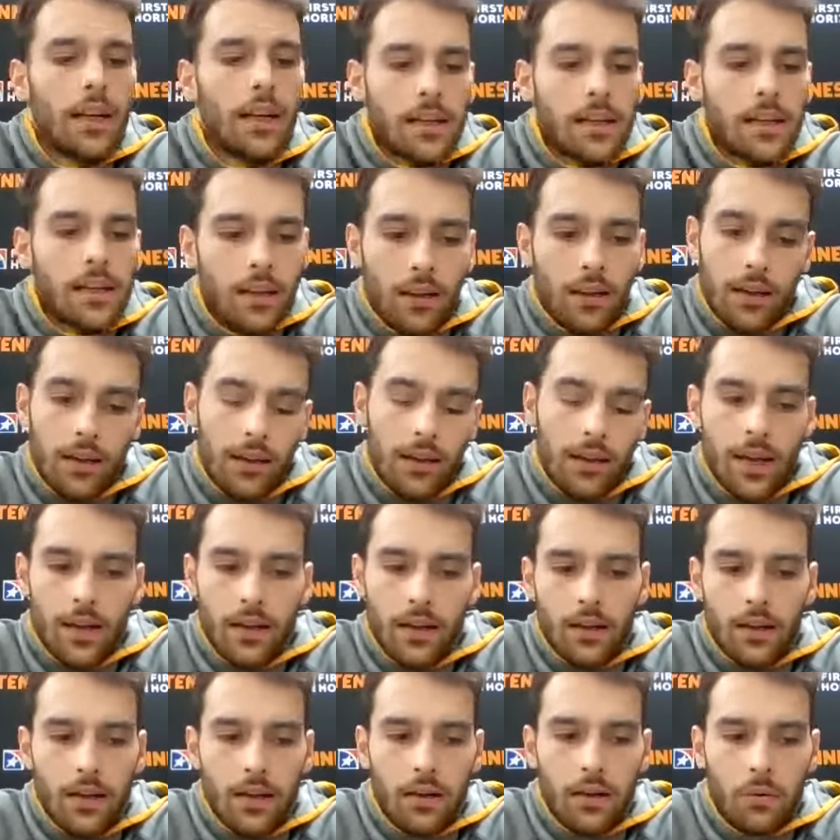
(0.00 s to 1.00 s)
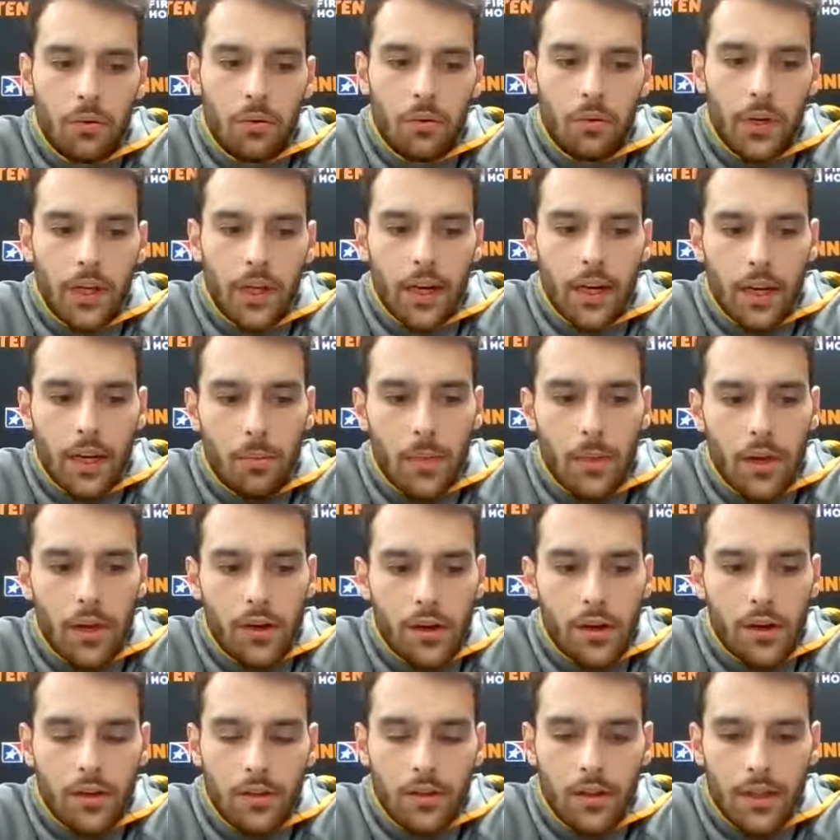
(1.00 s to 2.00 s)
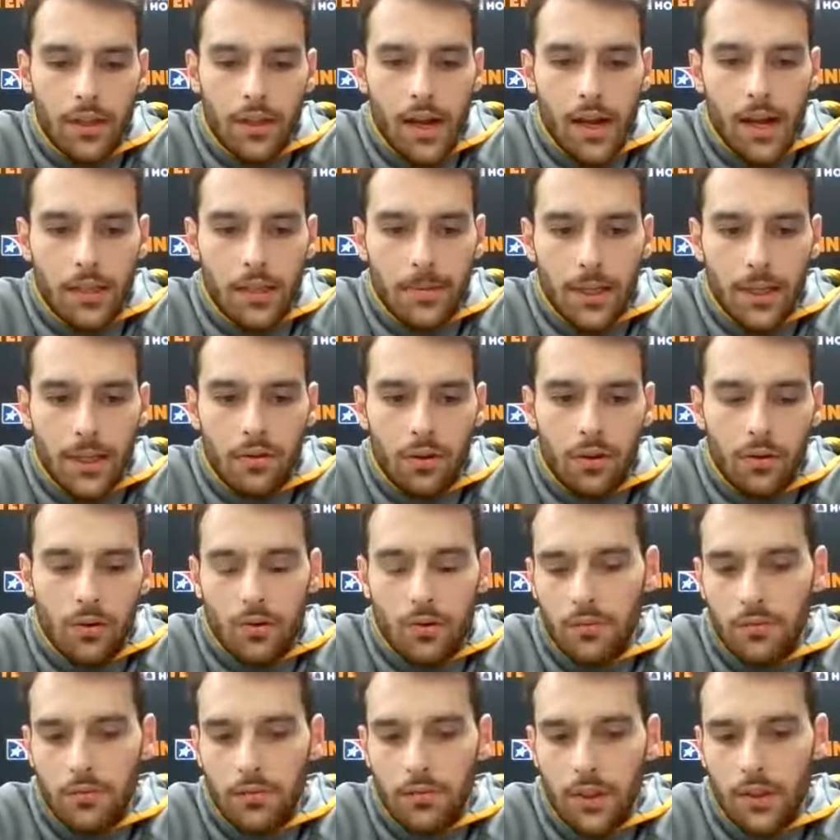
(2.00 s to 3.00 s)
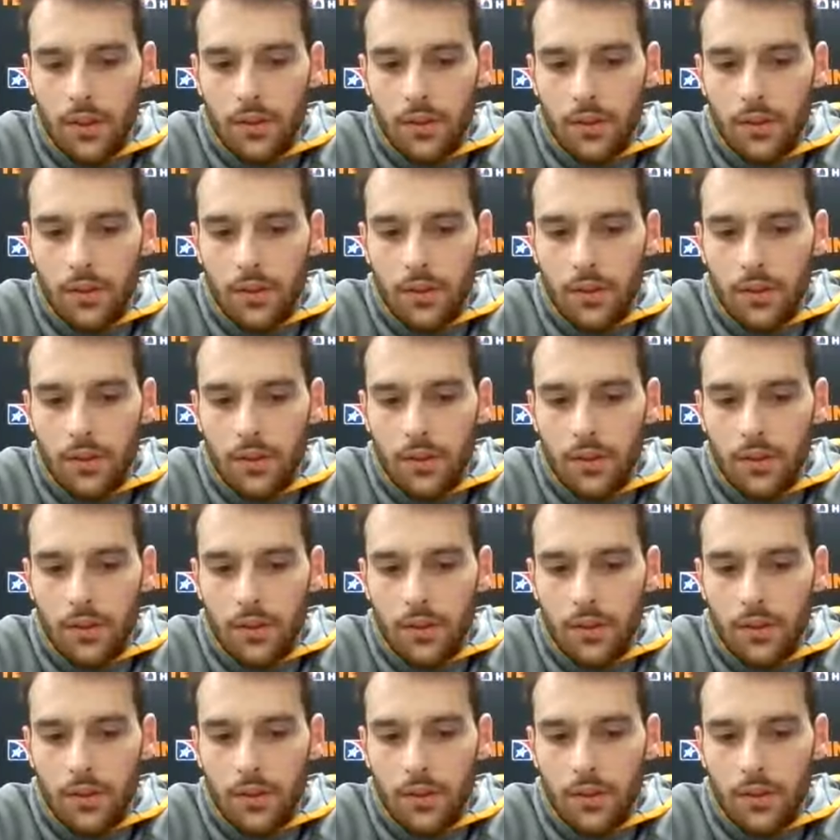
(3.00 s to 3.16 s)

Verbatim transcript: I just think that we're going to get better in that aspect too. And